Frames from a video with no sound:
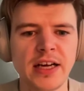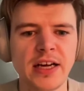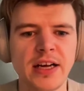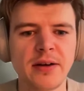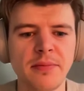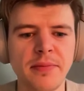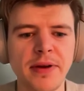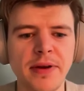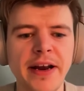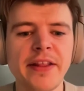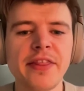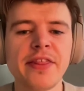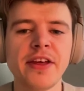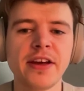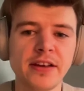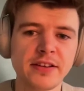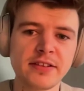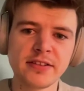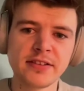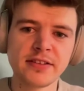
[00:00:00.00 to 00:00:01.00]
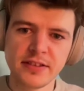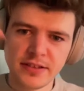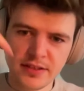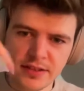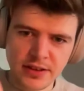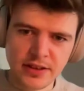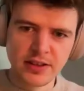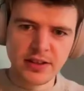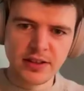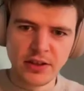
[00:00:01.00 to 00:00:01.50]
And I think,
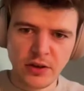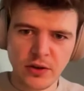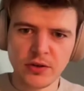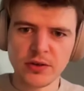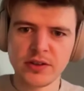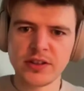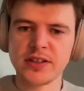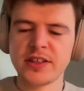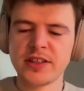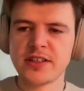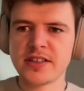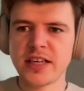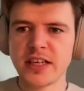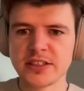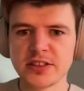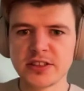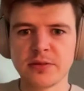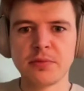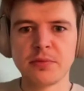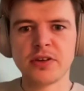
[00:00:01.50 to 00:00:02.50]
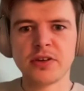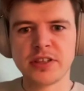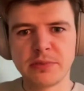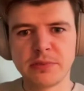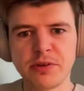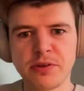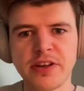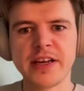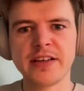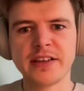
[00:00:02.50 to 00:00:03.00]
the discussion about
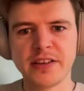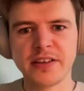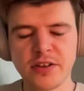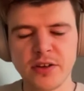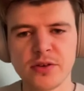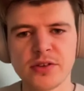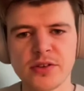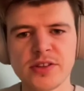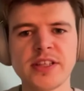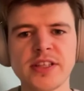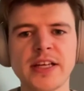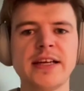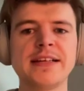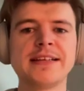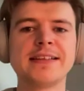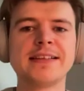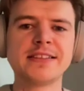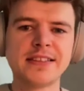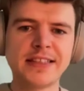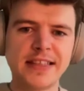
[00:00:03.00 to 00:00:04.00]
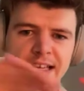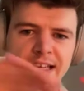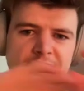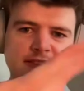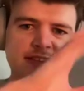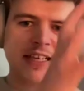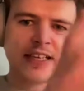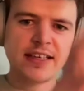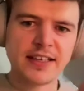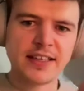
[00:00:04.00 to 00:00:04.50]
deprecating those and
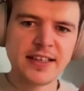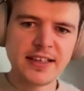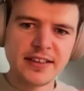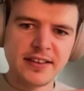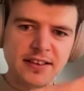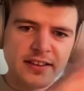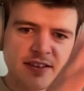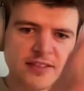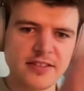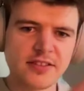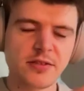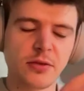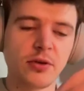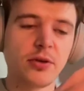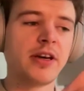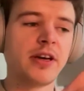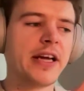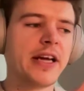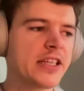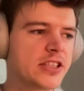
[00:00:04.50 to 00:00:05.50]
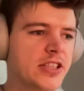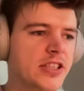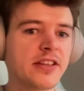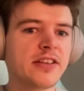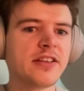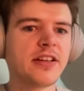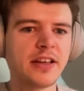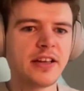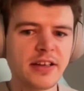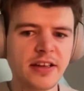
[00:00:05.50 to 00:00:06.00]
extending this, or actually
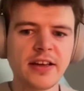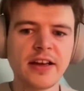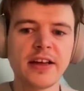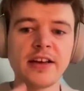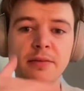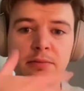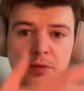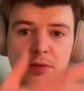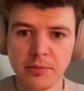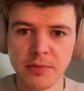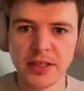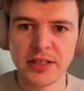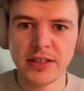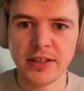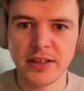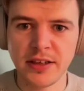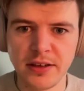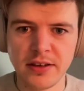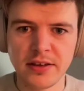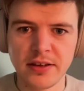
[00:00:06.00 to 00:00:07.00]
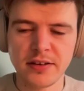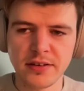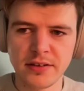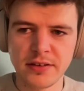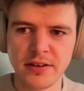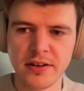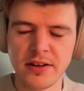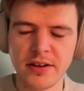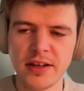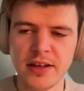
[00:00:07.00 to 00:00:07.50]
thinking and implementing
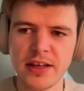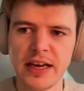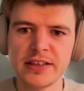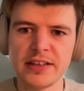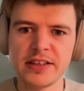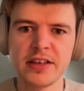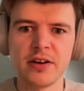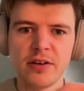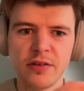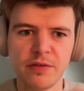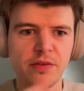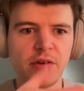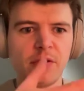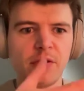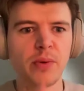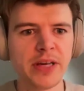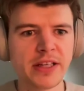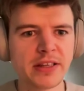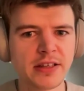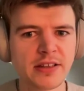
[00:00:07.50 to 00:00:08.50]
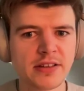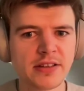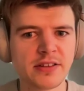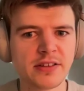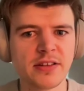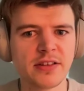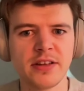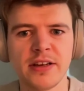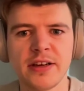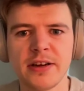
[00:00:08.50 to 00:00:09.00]
the idea of a
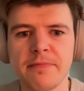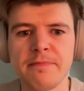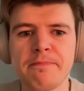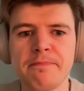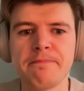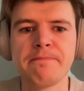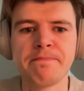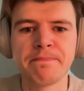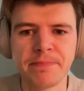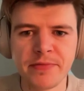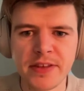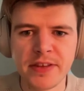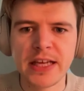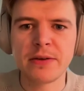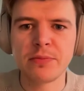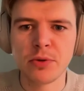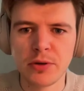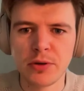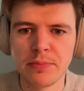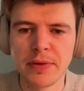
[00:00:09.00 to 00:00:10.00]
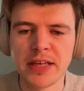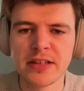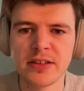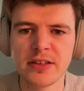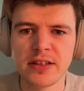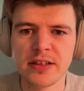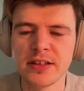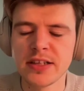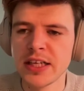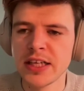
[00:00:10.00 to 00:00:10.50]
weakness, that would make
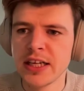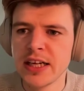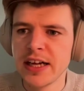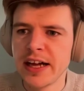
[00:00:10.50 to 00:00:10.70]
sense.